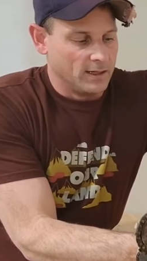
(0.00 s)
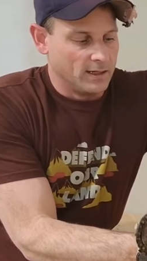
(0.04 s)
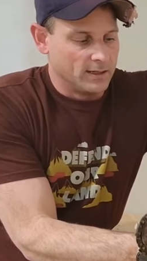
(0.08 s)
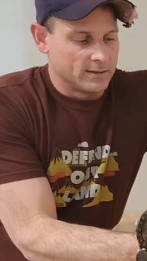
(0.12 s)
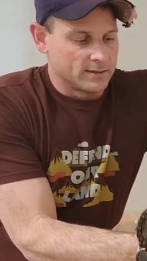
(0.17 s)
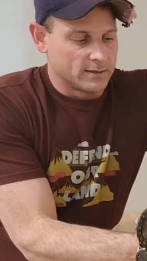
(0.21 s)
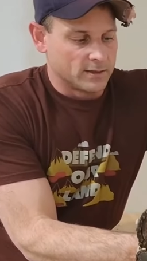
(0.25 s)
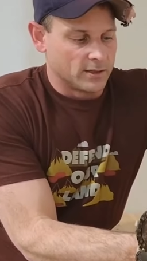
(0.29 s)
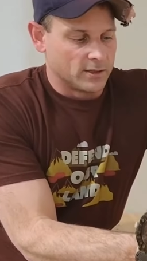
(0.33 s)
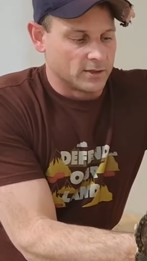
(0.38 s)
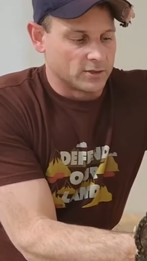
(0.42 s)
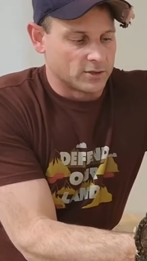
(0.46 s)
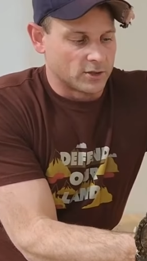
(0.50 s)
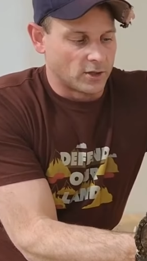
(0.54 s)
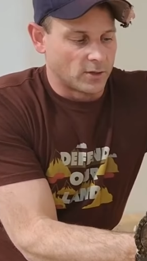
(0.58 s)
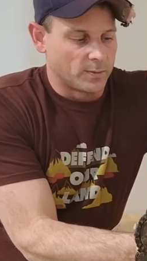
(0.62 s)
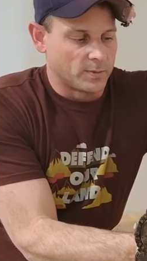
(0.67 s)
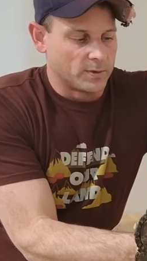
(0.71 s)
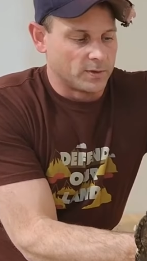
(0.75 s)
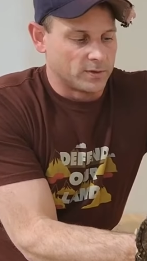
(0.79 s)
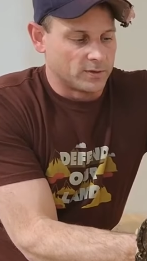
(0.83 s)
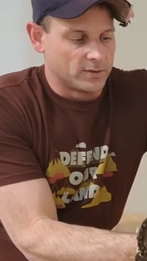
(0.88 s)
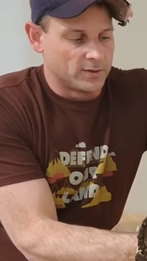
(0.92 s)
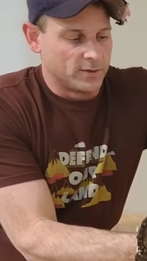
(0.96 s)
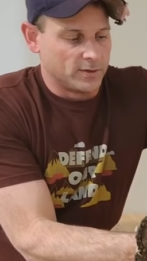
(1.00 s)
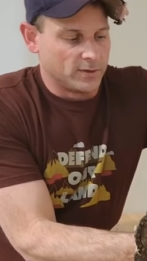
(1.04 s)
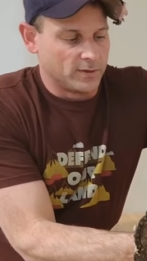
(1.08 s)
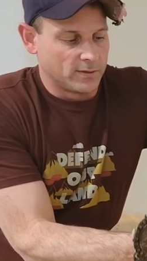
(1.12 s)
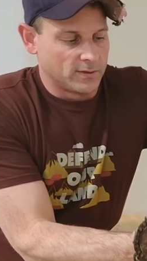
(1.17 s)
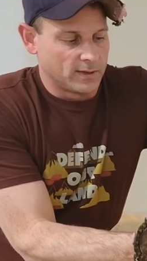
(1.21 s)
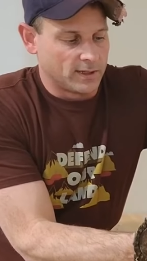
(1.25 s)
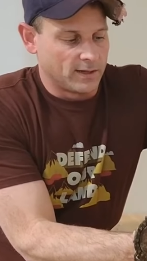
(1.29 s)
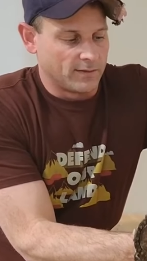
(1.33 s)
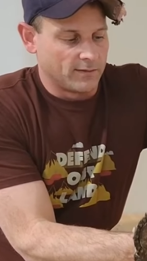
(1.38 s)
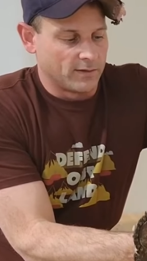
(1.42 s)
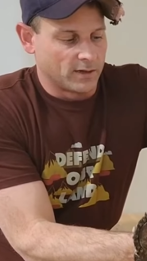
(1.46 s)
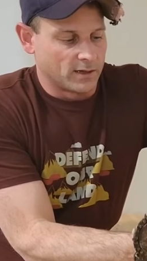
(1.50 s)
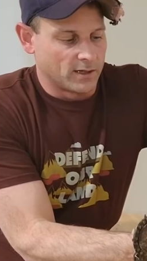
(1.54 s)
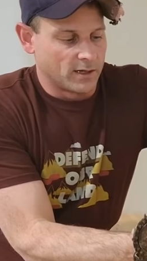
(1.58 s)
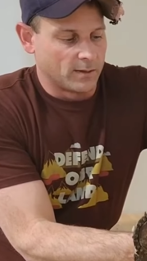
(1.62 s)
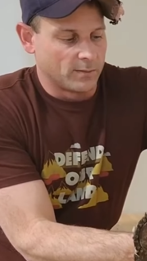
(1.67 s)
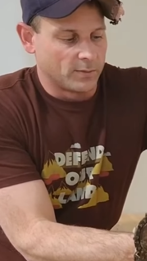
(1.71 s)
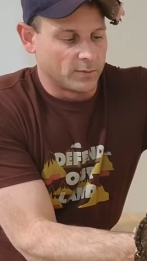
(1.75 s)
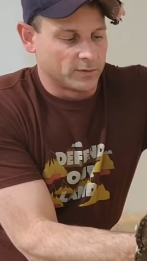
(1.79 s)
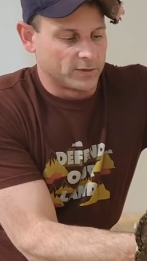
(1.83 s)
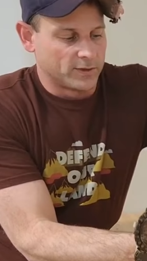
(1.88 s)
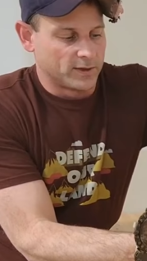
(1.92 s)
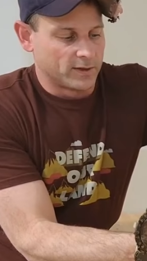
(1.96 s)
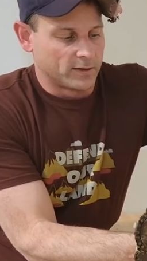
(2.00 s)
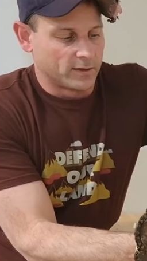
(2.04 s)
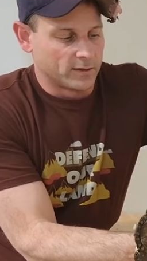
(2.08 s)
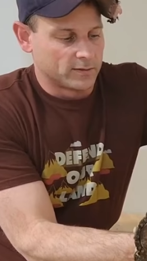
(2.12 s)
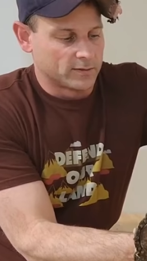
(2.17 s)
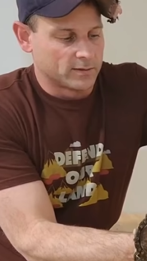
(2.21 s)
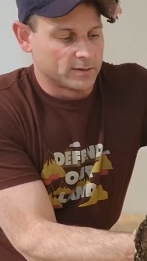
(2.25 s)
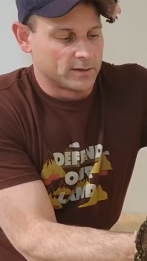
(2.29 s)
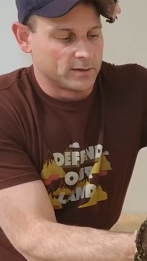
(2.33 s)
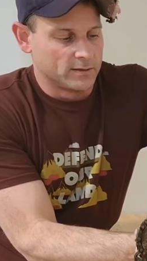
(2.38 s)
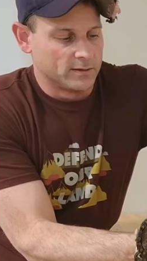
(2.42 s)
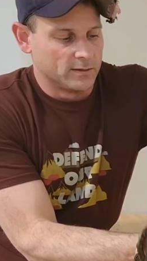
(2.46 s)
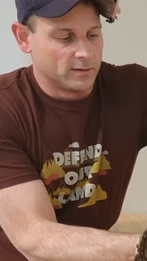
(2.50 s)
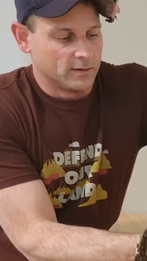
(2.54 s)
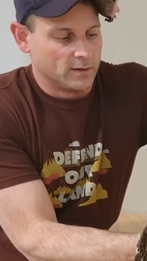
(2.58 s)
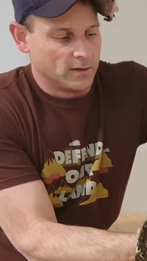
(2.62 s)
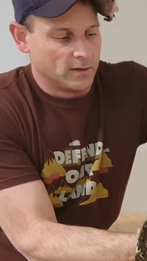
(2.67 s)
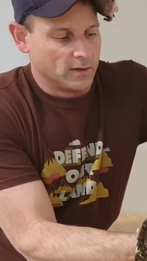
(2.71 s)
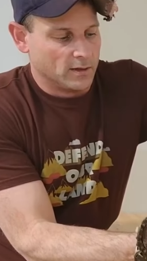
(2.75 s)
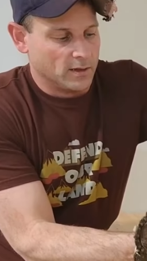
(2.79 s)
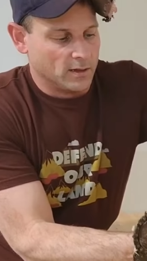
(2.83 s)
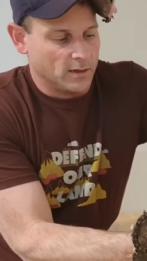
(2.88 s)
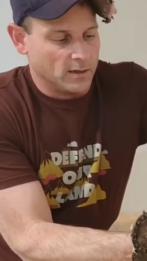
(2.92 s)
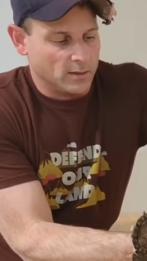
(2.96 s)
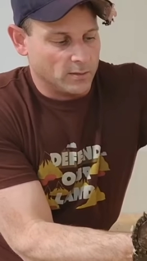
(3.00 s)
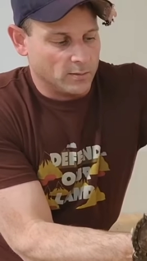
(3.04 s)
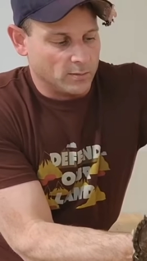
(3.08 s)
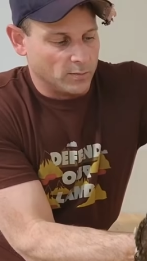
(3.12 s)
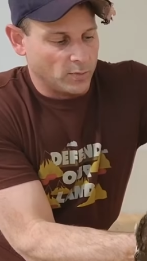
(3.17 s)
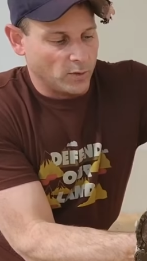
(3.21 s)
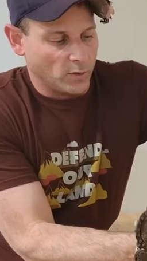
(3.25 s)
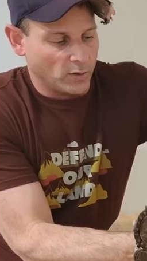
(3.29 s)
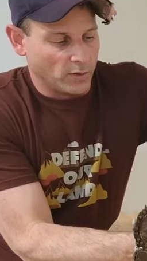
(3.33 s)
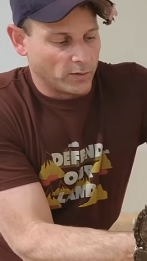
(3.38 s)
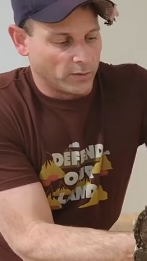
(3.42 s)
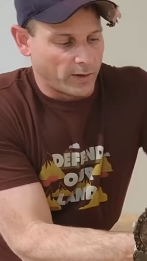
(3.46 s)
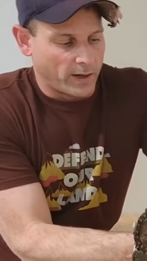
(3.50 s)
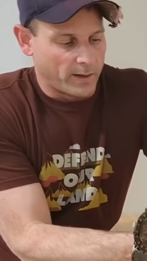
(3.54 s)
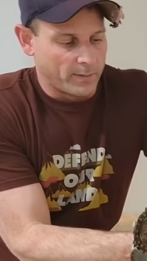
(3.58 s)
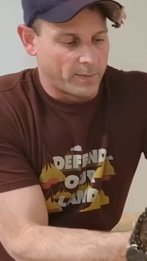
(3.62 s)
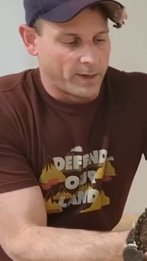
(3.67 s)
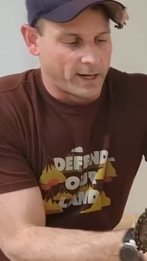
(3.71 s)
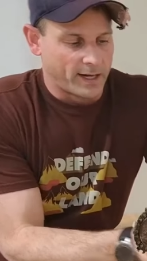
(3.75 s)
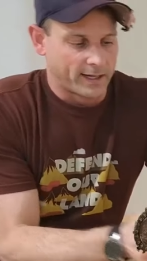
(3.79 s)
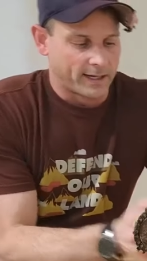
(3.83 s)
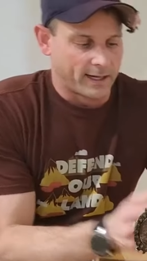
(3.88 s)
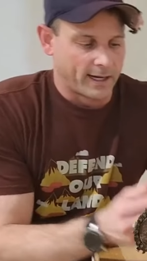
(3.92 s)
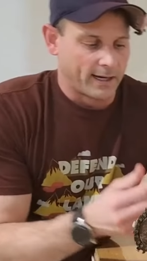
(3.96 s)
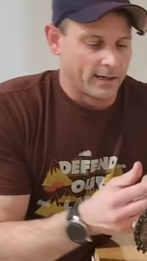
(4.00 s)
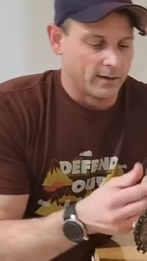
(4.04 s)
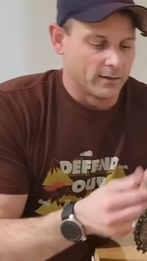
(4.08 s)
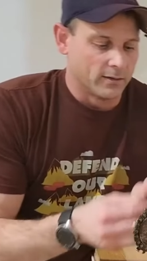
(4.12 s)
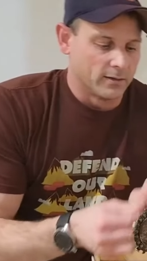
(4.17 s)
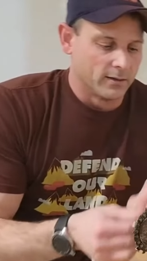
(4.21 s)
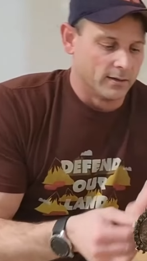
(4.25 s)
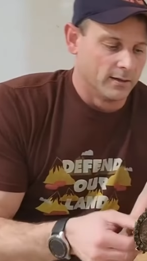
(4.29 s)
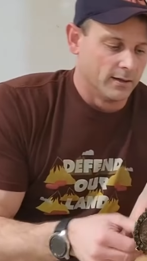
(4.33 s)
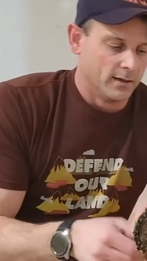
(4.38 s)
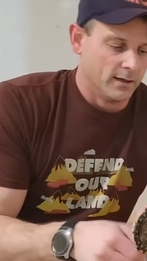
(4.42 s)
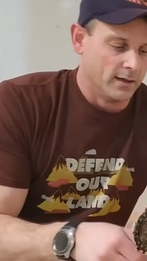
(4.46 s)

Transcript: It's going to sharpen your tooth, give it a couple turns, pull it right back out,